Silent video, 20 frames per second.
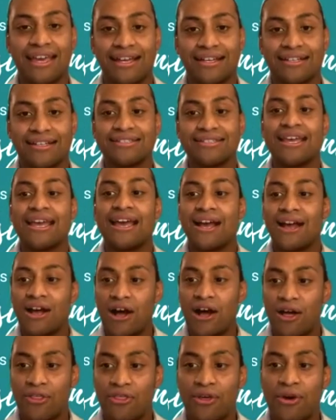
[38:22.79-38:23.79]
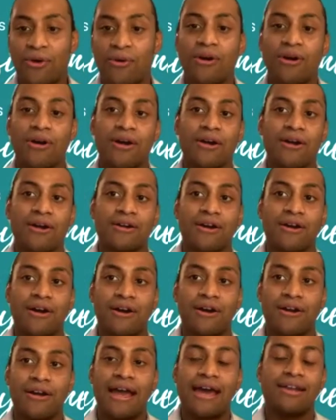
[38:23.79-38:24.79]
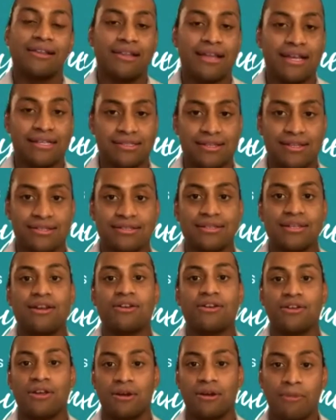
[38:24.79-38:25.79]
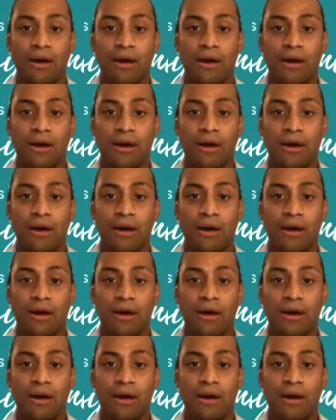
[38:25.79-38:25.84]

And although our adolescents and our young